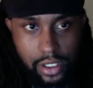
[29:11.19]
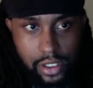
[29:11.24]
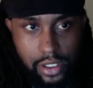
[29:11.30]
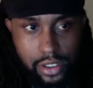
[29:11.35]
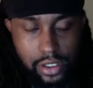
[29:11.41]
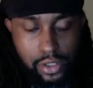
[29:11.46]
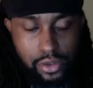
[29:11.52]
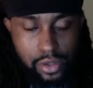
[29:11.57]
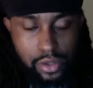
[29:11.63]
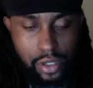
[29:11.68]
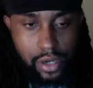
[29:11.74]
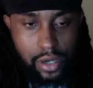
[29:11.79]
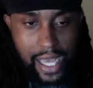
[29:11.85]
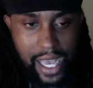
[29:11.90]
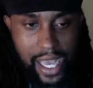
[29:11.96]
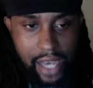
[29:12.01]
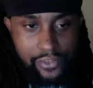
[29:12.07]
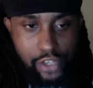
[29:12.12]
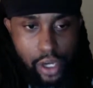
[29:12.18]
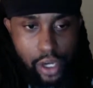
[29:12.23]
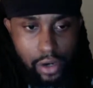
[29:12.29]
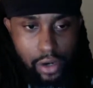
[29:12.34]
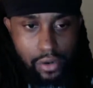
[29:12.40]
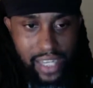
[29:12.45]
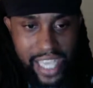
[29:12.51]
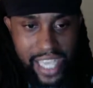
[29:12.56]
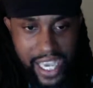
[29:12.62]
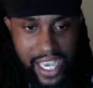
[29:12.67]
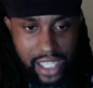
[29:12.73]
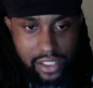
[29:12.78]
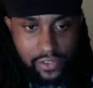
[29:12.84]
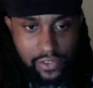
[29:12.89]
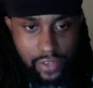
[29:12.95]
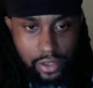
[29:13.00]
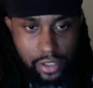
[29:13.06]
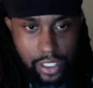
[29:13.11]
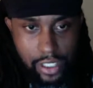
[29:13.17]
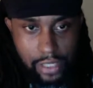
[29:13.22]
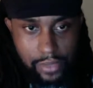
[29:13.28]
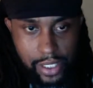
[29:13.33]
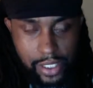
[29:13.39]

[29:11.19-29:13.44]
So you can have your own cash flow coming